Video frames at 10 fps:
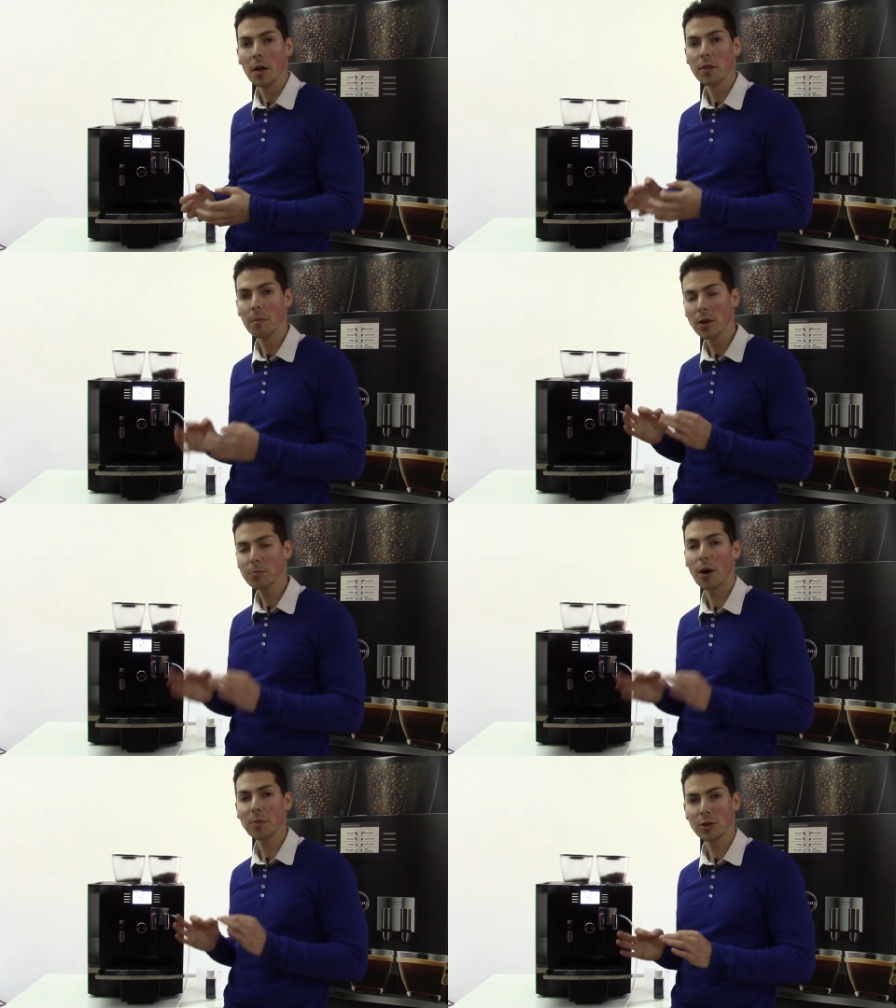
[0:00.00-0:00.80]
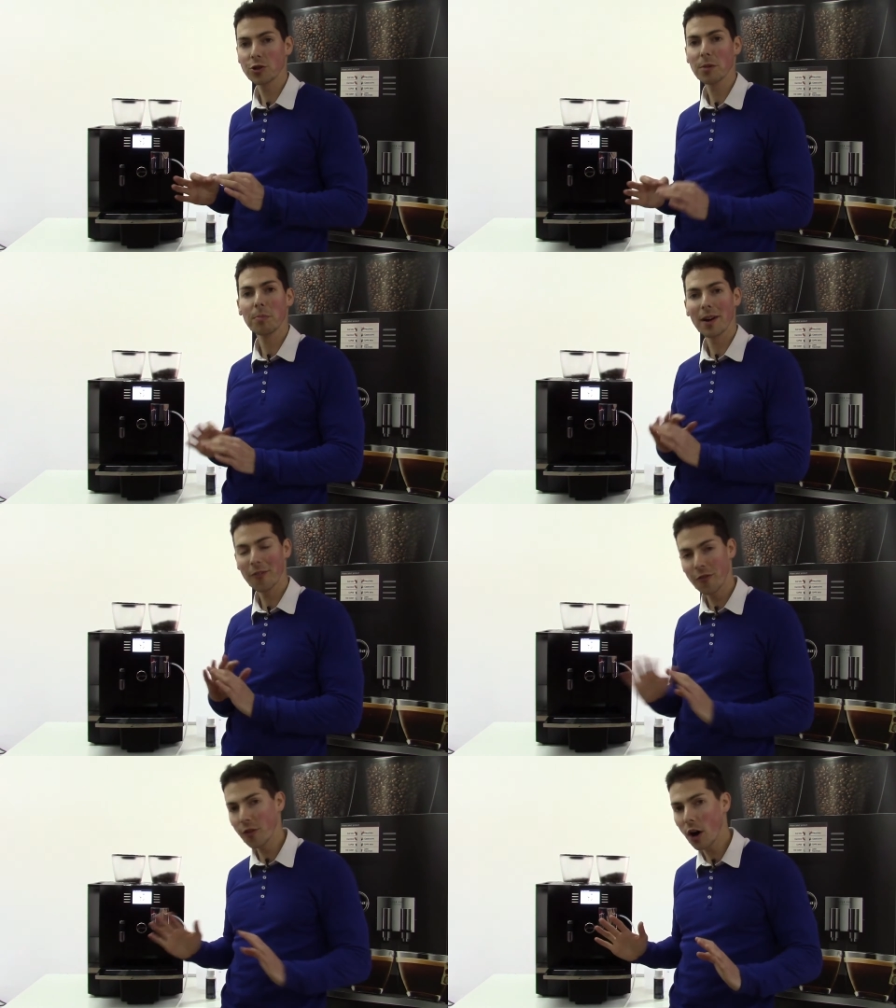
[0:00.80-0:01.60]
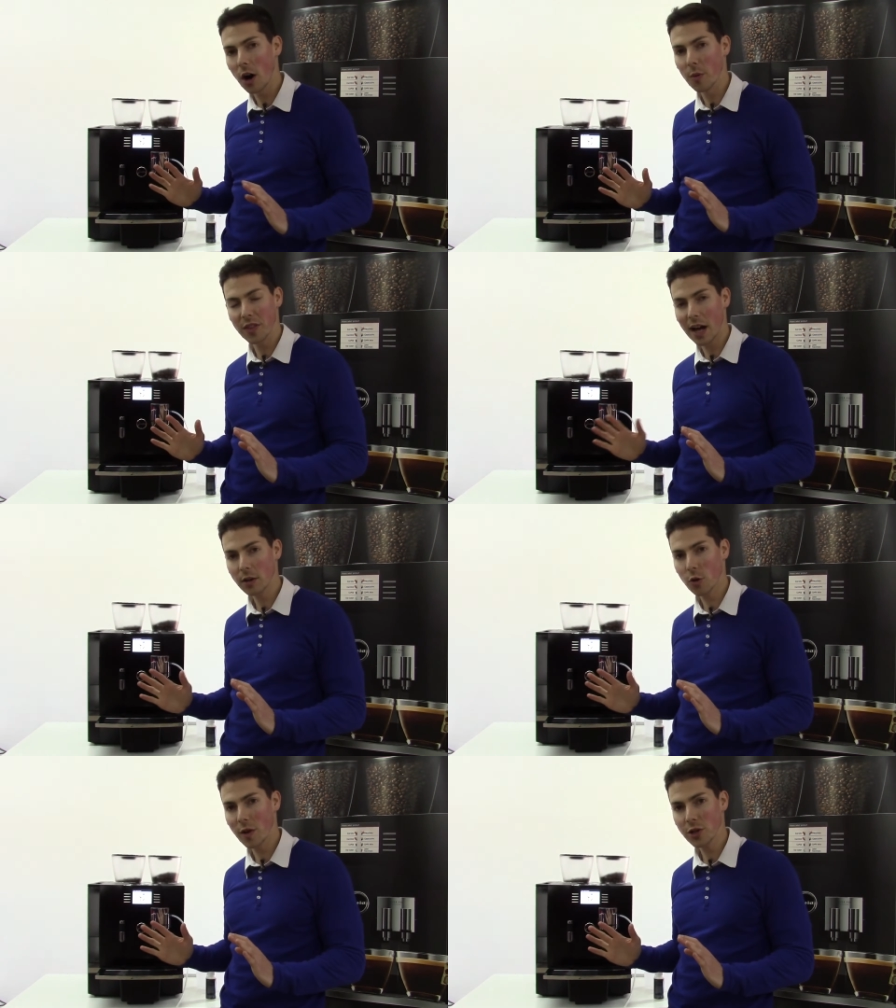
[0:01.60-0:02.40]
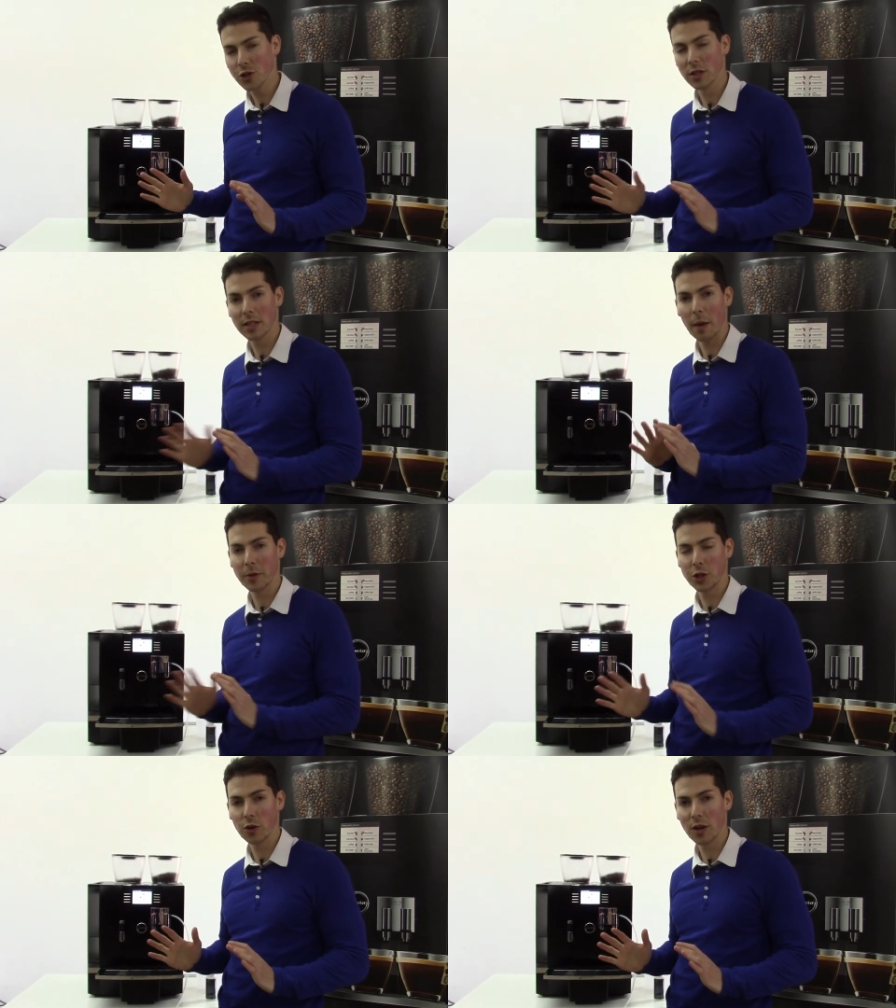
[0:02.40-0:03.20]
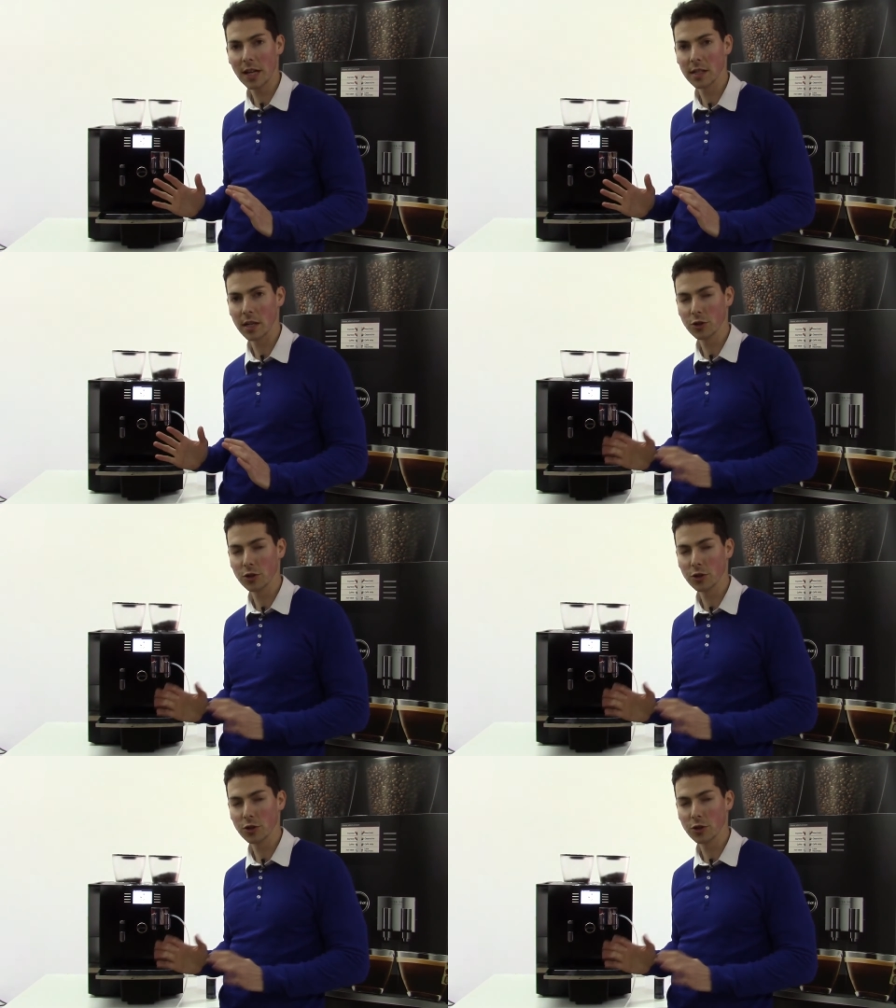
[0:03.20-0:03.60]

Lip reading: the most popular drink by far, without question, is cappuccino or latte.